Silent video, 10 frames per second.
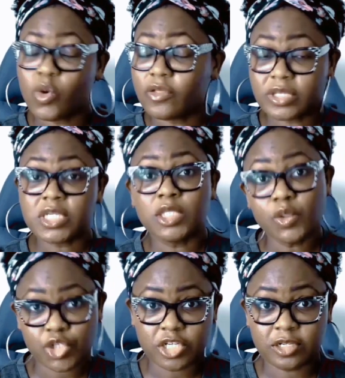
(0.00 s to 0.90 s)
Well, the
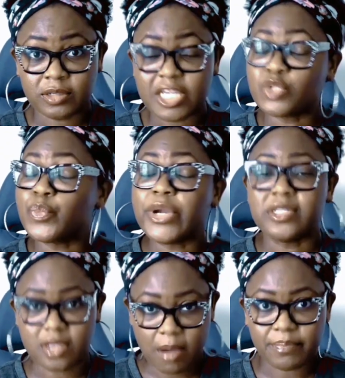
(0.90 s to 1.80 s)
solution is
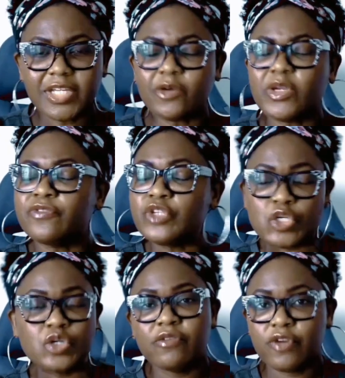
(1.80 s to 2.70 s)
brain dump. Now, if
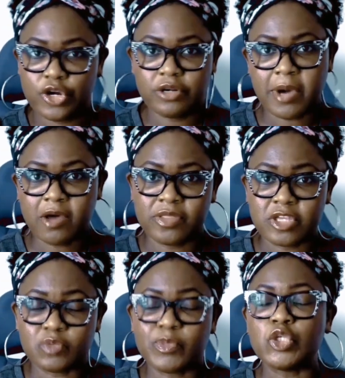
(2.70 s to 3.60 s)
you have heard about
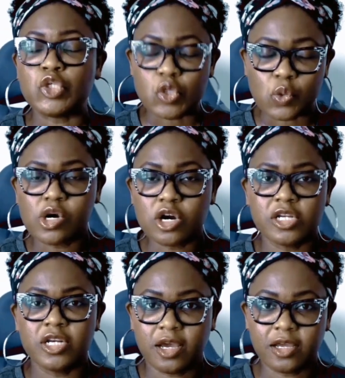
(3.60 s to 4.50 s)
this, but you are
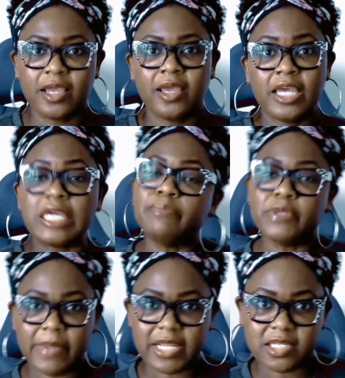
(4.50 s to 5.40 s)
not
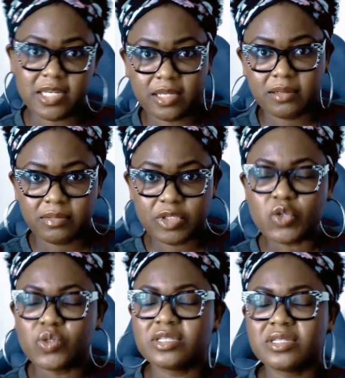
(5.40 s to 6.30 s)
implementing it,
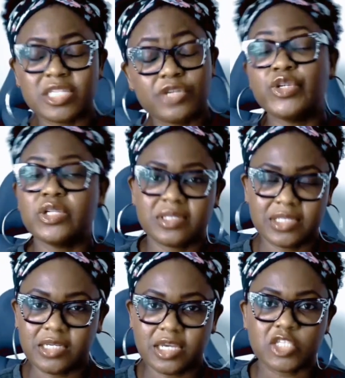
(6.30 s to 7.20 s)
you are
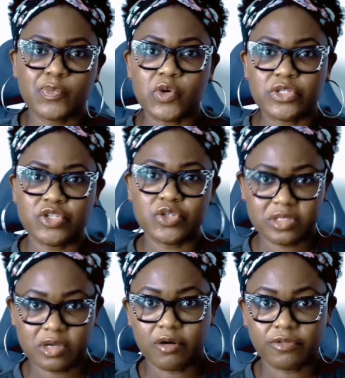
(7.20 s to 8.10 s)
seriously exposing
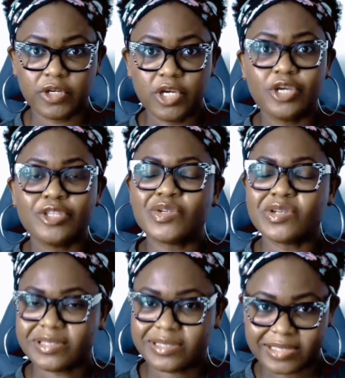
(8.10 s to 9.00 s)
yourself to
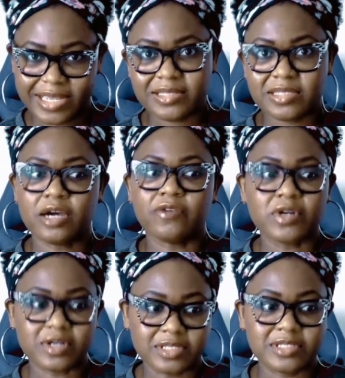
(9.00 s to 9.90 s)
a state of
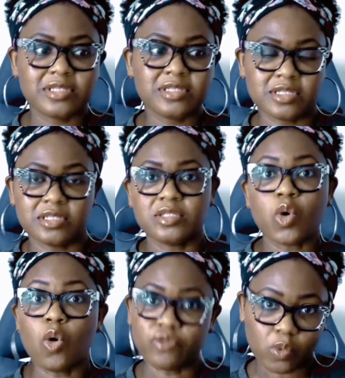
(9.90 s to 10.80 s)
consistent
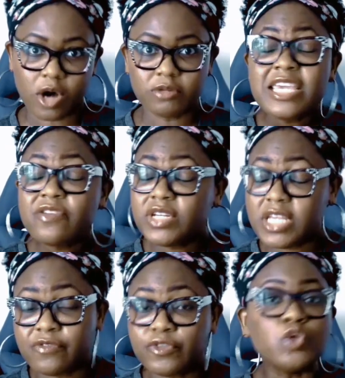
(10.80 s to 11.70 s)
overwhelm, even
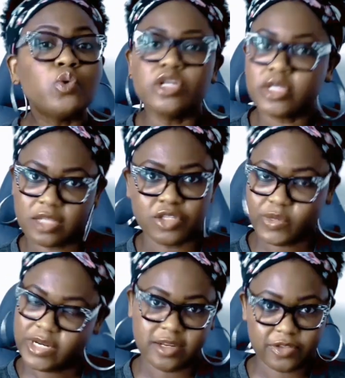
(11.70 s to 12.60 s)
if you are not
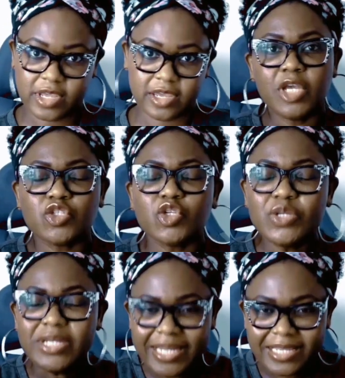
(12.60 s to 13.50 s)
doing anything. So you
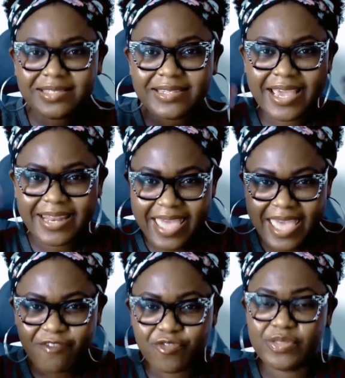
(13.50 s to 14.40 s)
need to get
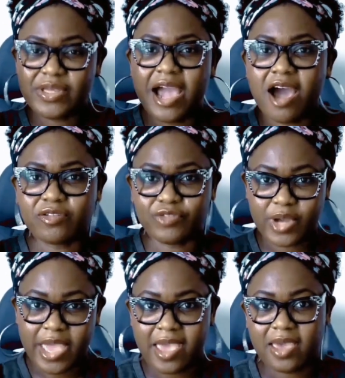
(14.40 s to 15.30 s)
everything out of your
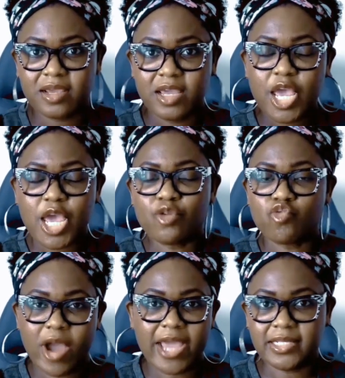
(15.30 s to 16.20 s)
head and
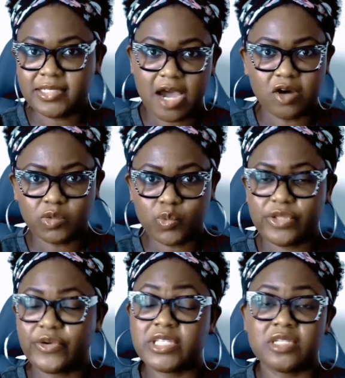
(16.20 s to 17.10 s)
write it down,
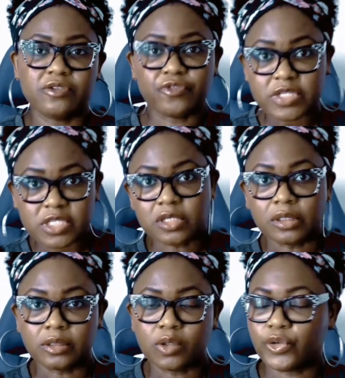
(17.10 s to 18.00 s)
whether it's in a
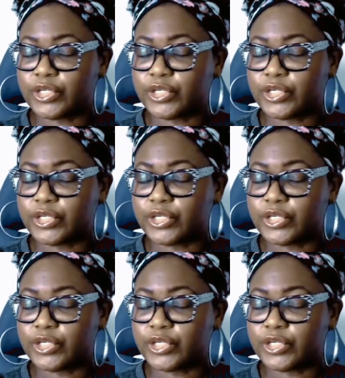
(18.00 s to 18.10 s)
physical or a